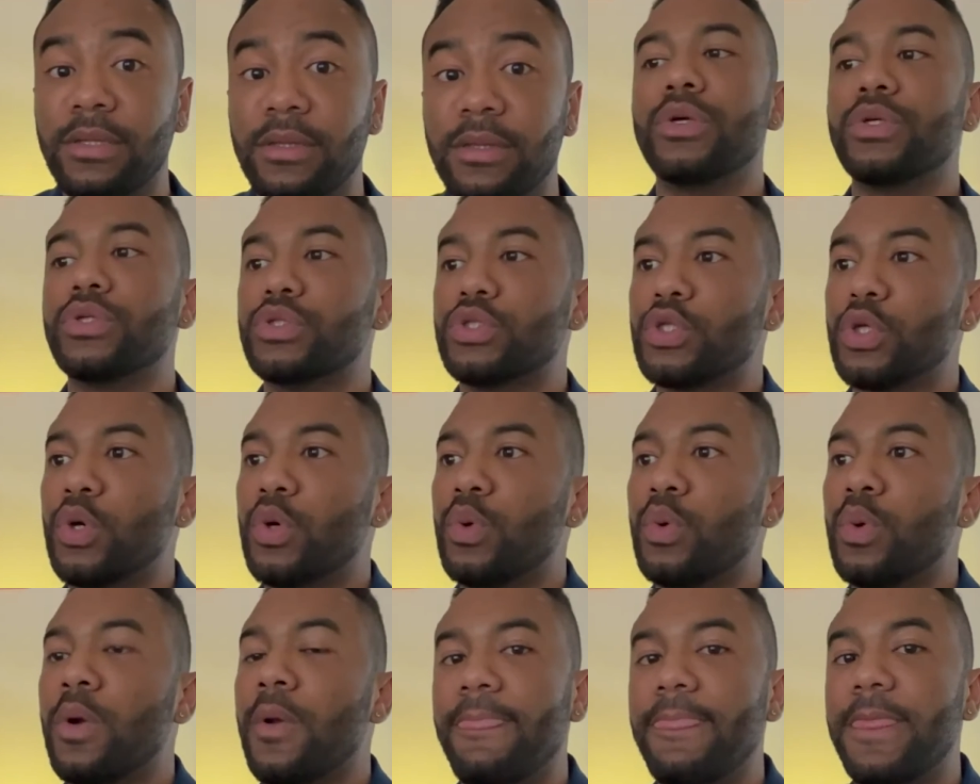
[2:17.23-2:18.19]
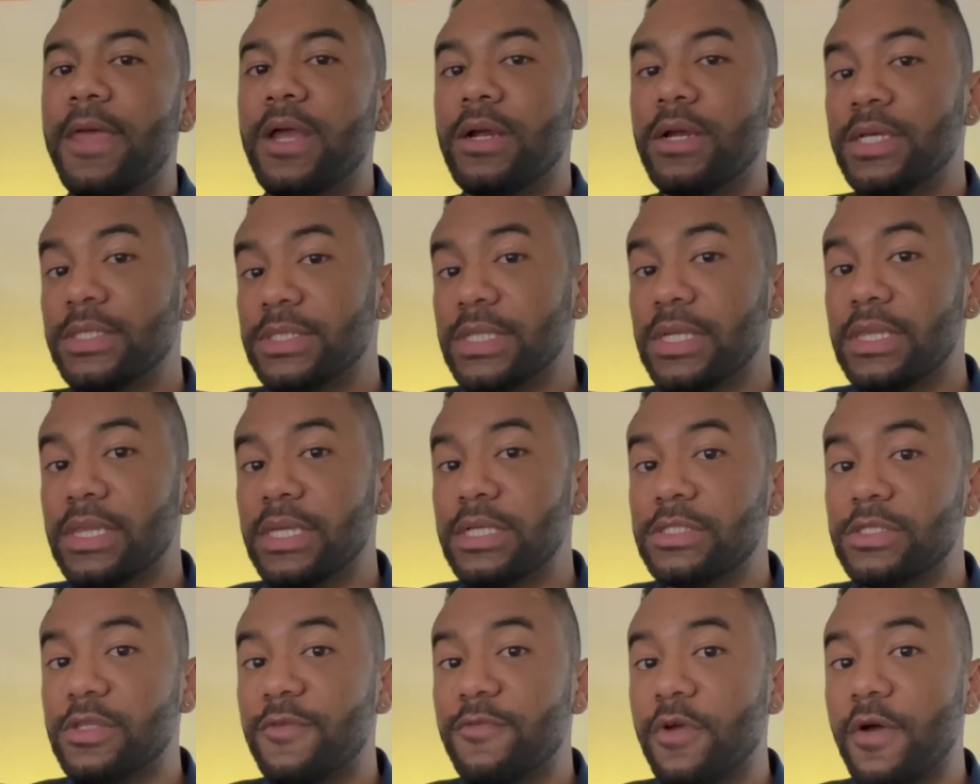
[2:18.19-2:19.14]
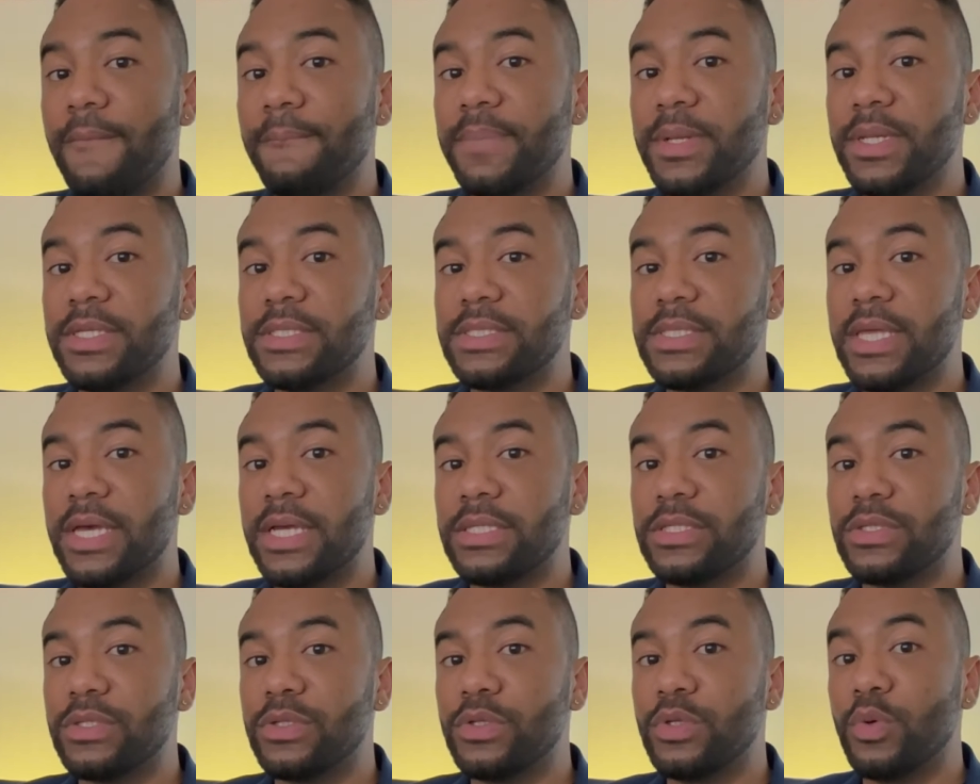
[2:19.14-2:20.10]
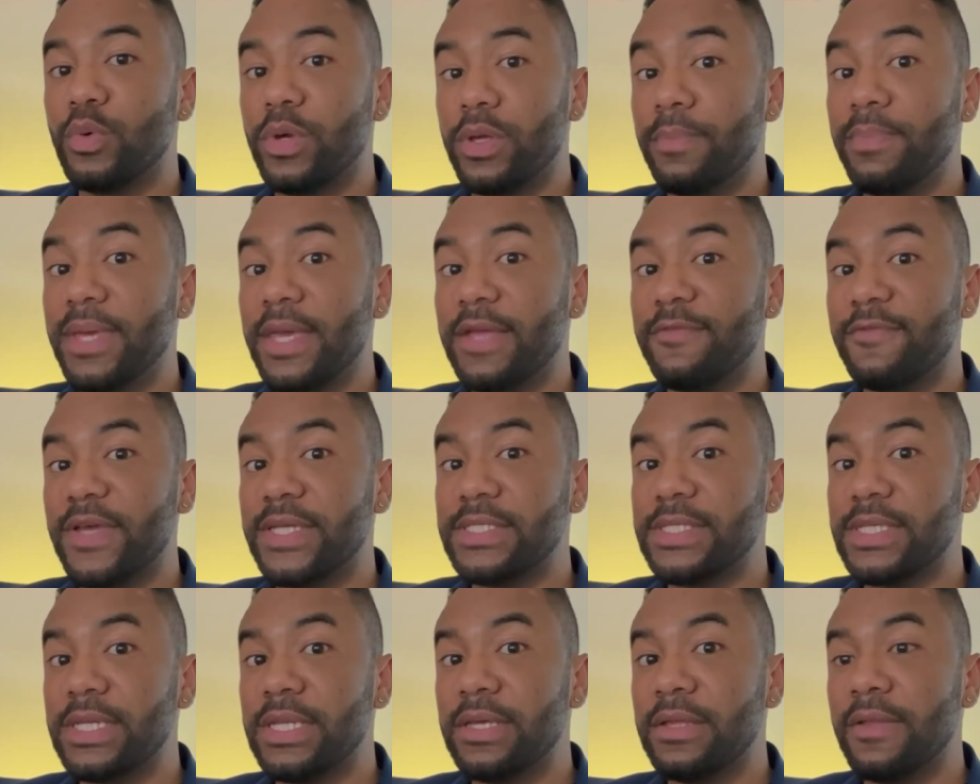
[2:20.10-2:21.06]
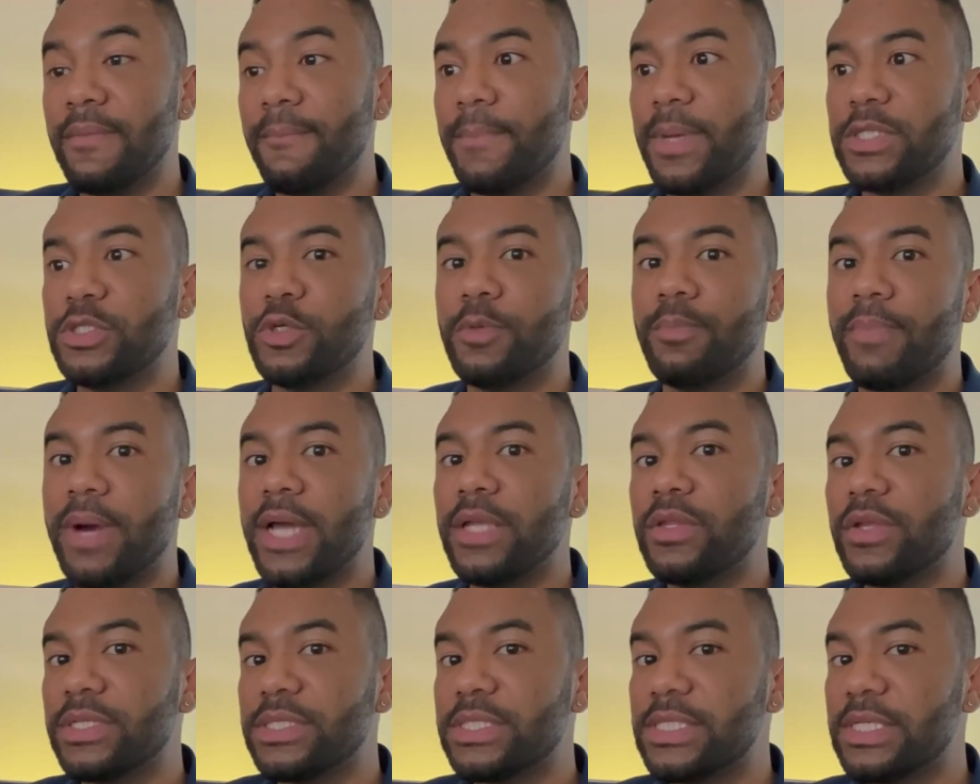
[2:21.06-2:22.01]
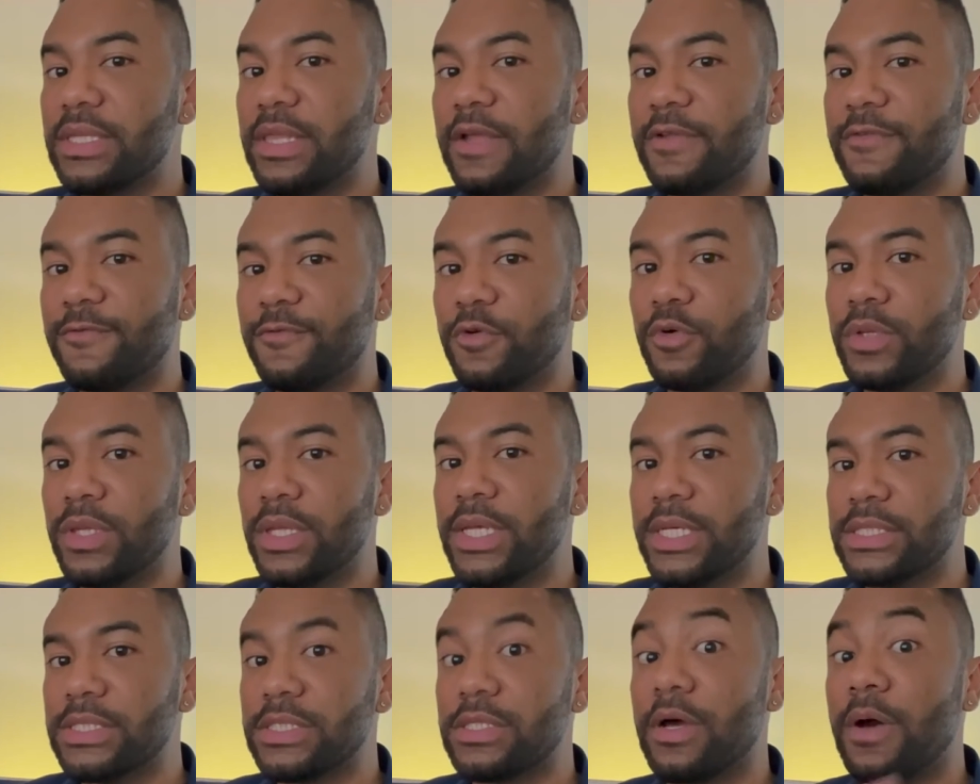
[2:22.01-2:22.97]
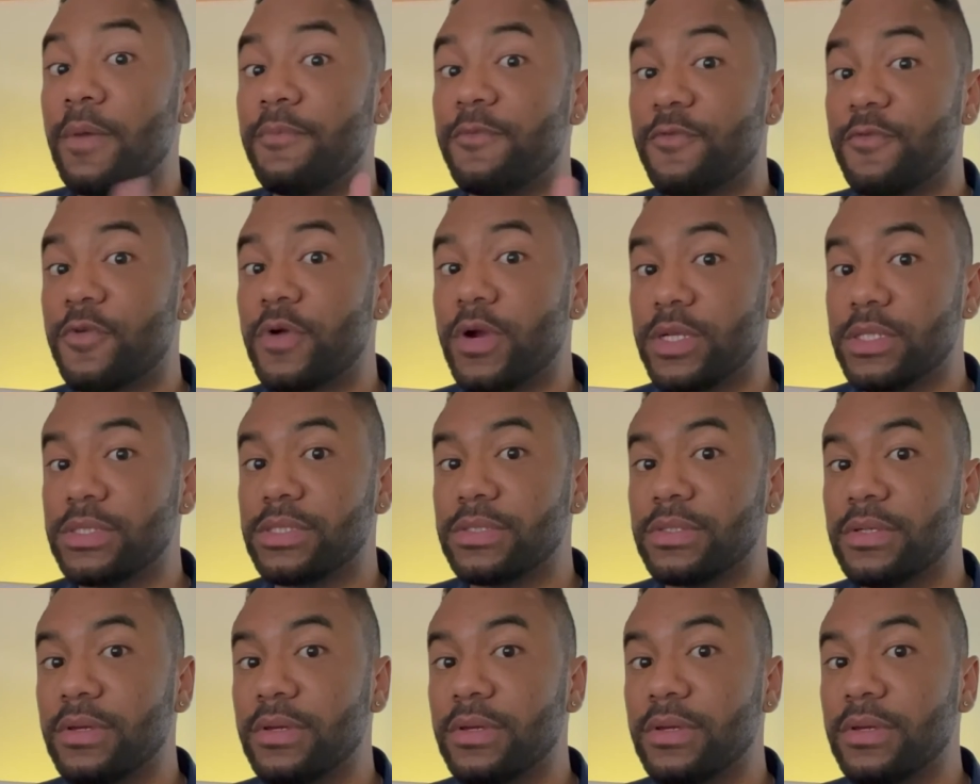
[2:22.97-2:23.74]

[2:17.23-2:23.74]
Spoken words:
So there is a list of companies that you will be invested in, but you might not see that full list up front.